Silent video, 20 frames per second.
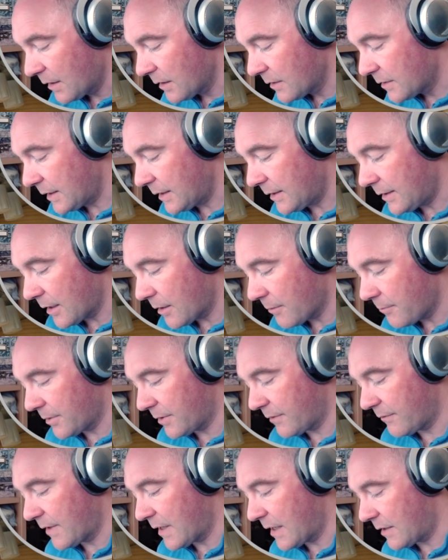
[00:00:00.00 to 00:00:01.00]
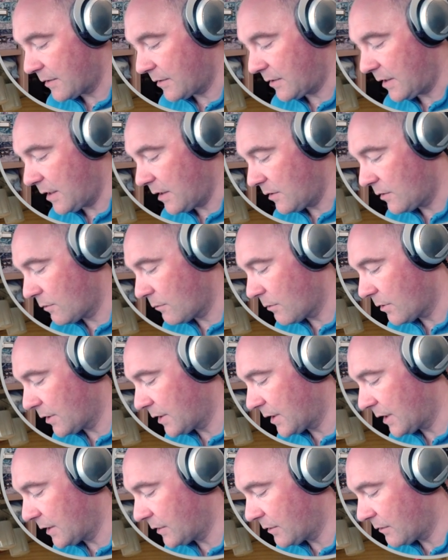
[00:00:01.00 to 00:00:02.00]
Take the output of that into
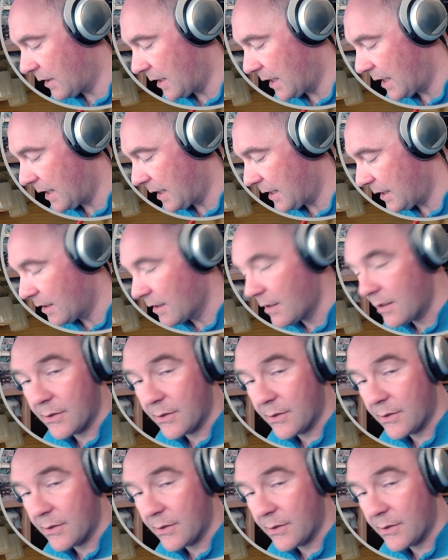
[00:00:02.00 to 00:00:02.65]
quantiser A,